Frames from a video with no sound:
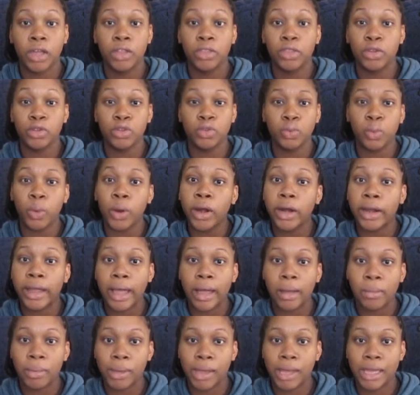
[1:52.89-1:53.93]
those
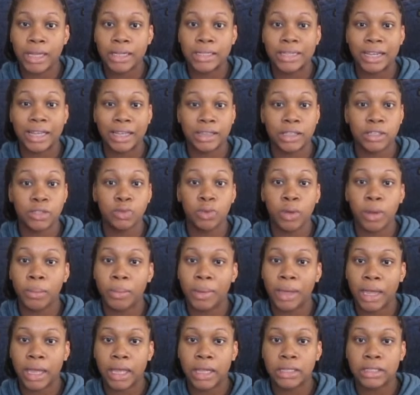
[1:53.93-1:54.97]
workout bands, like the sweat
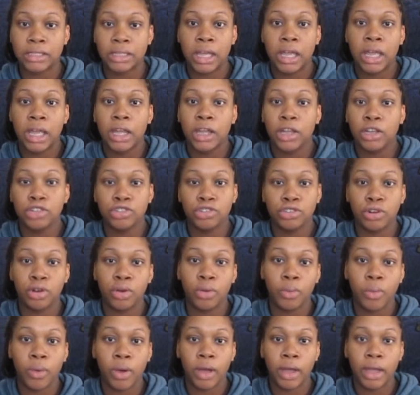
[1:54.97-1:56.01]
bands, because you
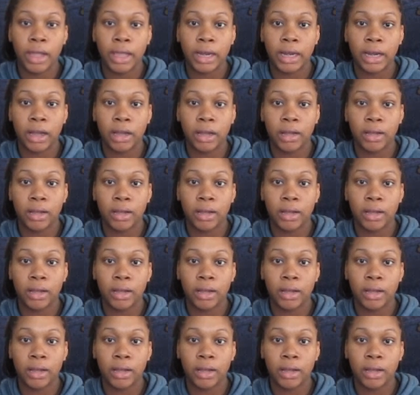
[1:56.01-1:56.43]
don't want